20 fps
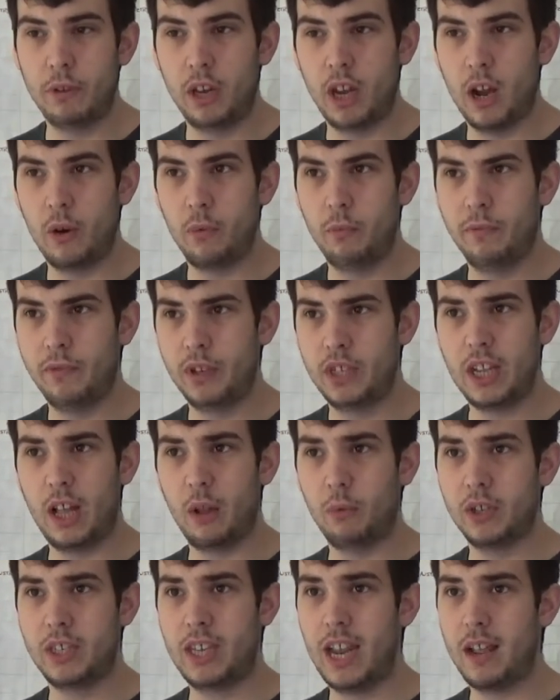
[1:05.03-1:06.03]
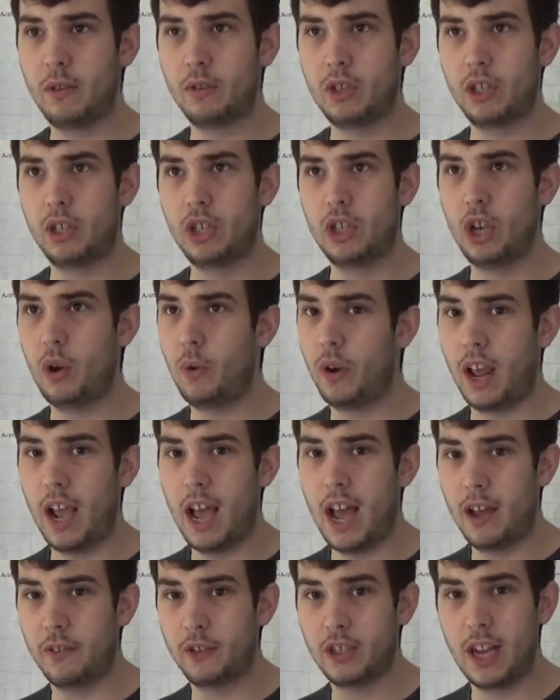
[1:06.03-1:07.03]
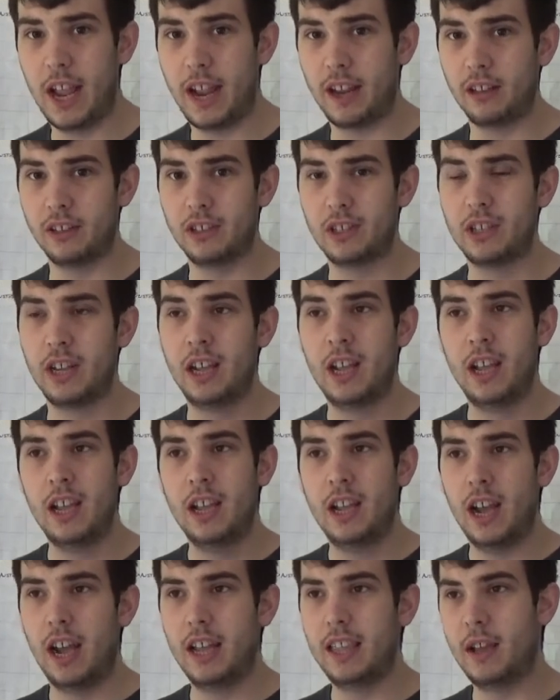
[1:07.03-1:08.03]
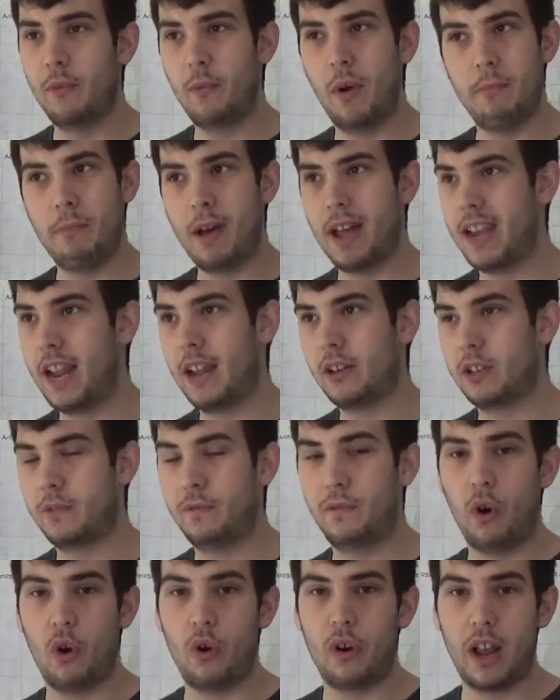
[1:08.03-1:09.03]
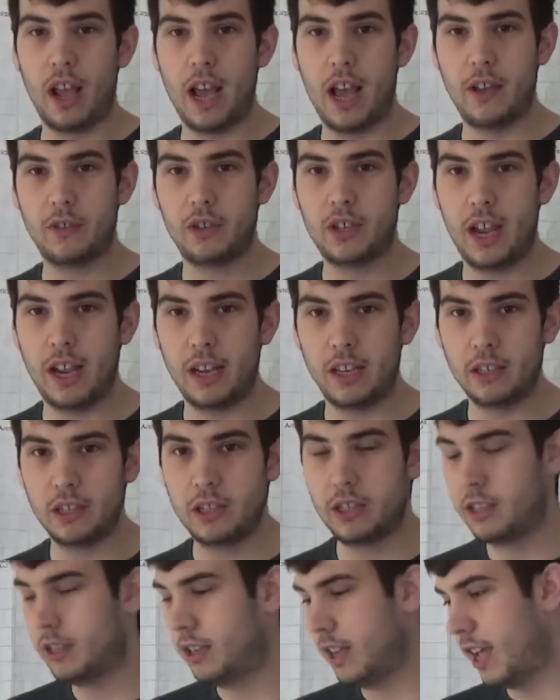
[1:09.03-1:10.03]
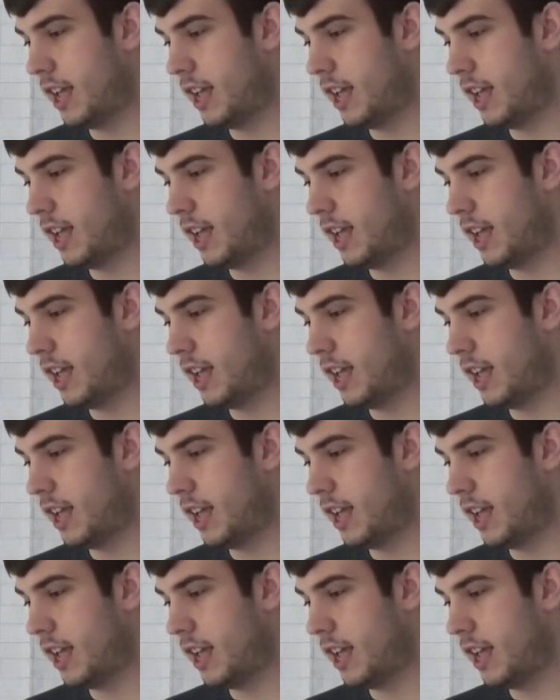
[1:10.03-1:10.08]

You know, Vettel was down to two and a half seconds and then went back down to four and a half seconds.